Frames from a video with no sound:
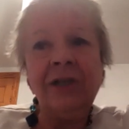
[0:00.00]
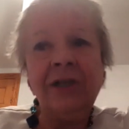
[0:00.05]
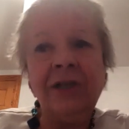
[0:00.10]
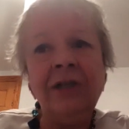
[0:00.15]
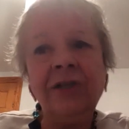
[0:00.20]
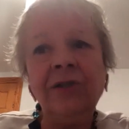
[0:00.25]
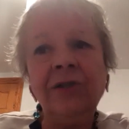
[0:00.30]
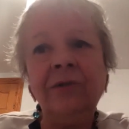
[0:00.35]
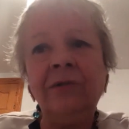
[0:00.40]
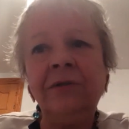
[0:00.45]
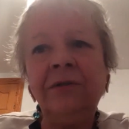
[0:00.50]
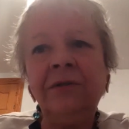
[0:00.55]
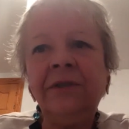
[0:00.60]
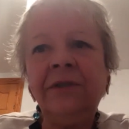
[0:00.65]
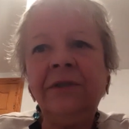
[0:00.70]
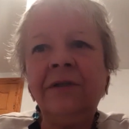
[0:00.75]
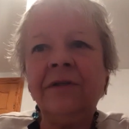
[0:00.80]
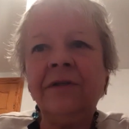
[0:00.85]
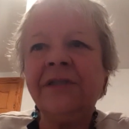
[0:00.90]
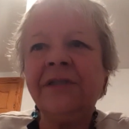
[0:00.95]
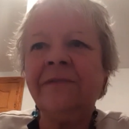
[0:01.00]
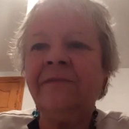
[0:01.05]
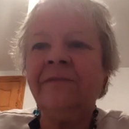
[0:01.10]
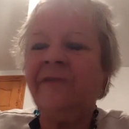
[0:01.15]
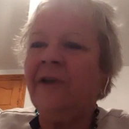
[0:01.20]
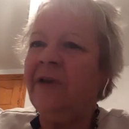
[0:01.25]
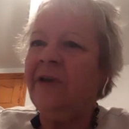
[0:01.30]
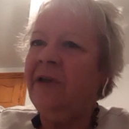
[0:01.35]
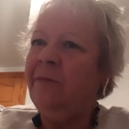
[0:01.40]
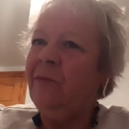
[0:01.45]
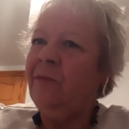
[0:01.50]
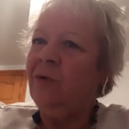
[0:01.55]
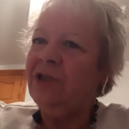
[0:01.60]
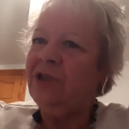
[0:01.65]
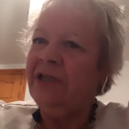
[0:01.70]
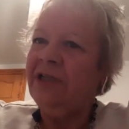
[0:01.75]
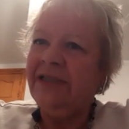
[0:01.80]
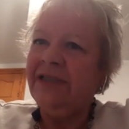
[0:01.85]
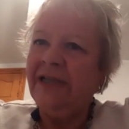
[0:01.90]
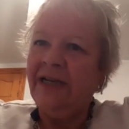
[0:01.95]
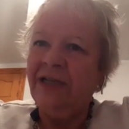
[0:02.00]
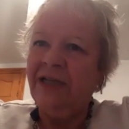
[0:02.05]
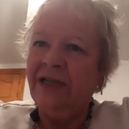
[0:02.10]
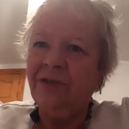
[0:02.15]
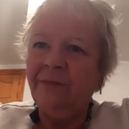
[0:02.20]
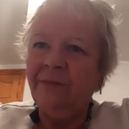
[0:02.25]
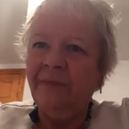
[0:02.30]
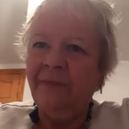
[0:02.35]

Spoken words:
Not all, there are some very emotionally intelligent